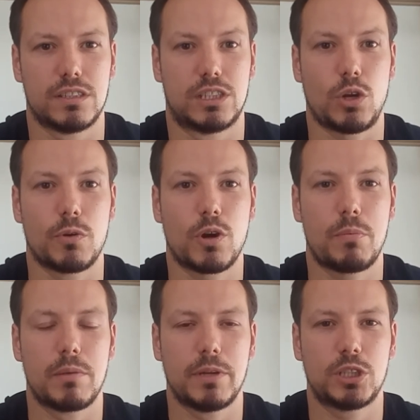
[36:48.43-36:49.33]
don't
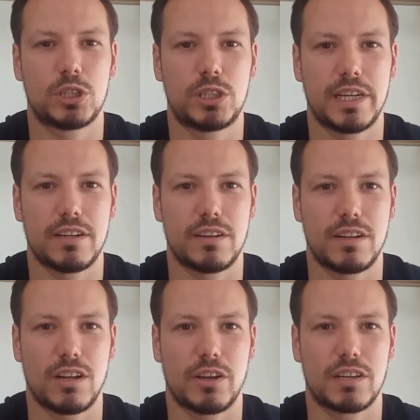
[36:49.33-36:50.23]
copy me just yet.
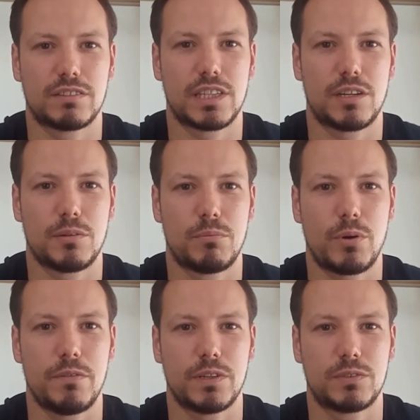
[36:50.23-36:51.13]
Like I said in
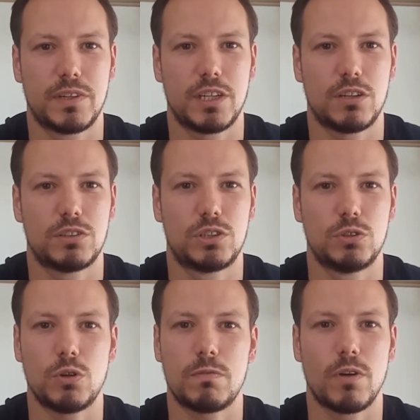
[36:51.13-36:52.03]
previous videos,
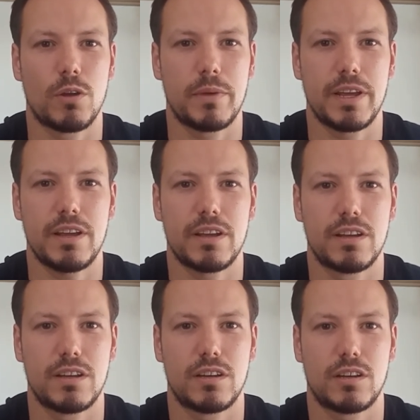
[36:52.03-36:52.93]
do not follow me,
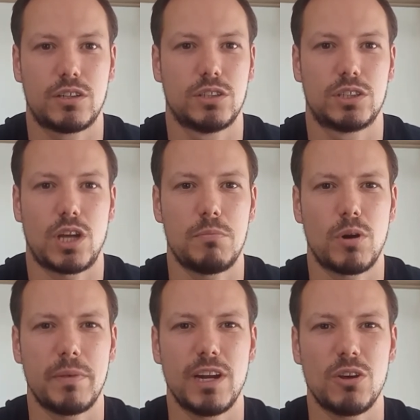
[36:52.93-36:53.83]
because I'm
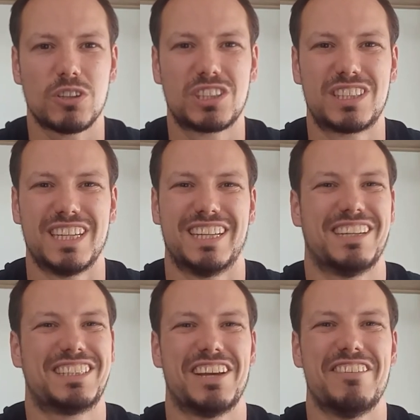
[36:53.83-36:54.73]
probably lost and
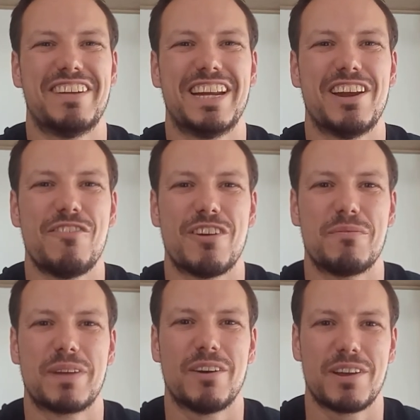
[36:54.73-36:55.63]
I don't really know where
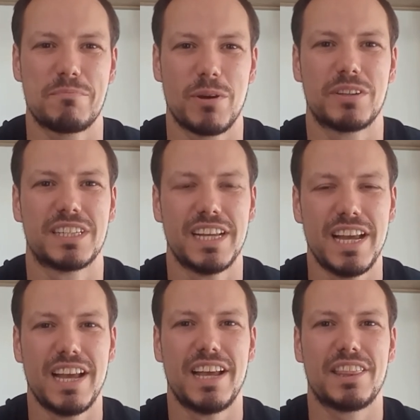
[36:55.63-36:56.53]
I'm going, but
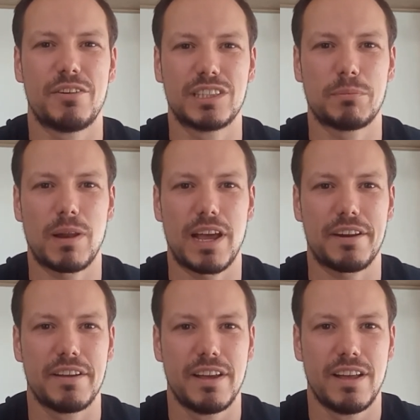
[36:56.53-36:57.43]
there is a
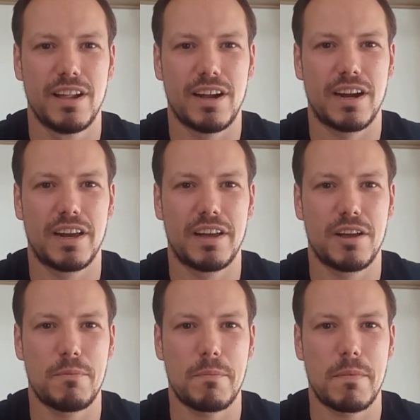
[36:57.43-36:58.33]
plan.
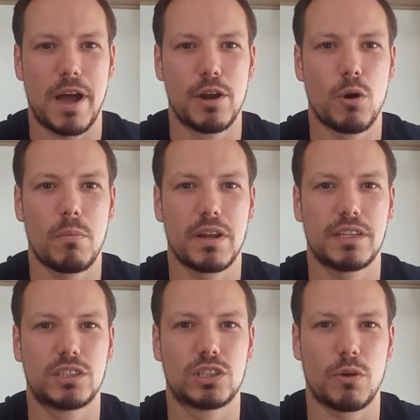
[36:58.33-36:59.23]
I
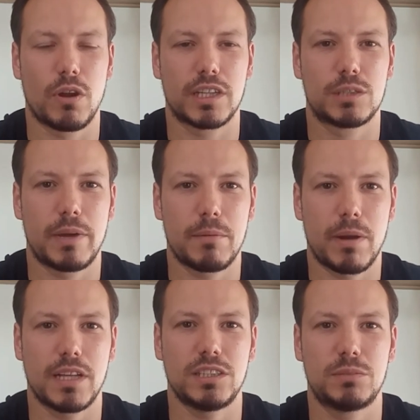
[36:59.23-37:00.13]
normally don't like to make
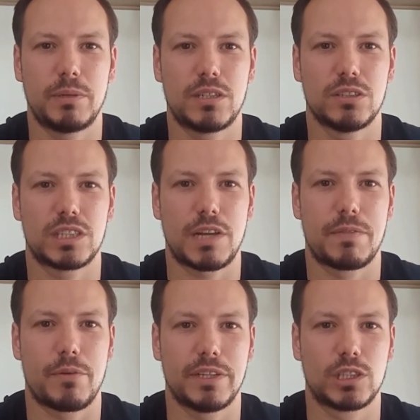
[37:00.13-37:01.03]
plans, because
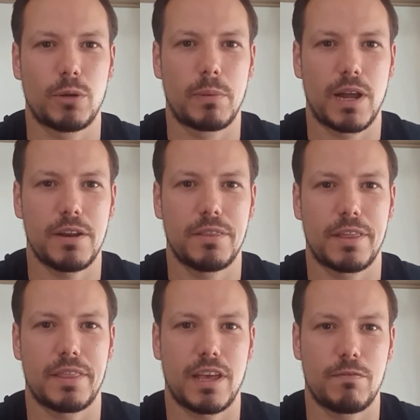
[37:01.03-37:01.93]
if there is no plan,
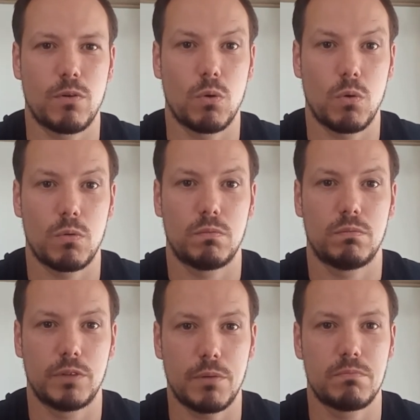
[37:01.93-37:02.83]
then therefore,
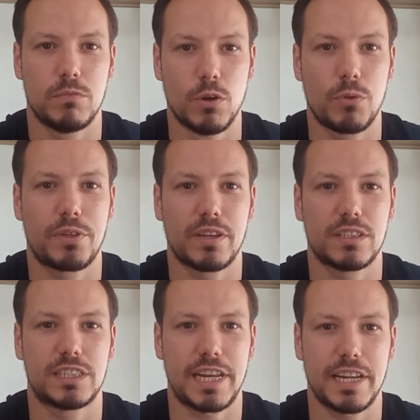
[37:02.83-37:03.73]
yeah,
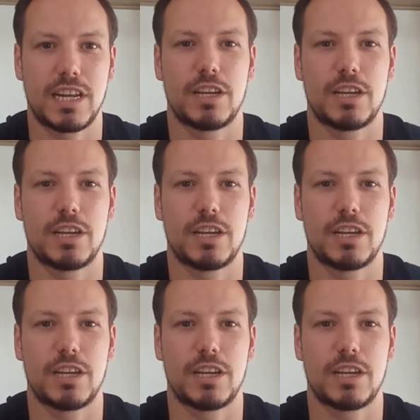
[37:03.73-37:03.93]
nothing technically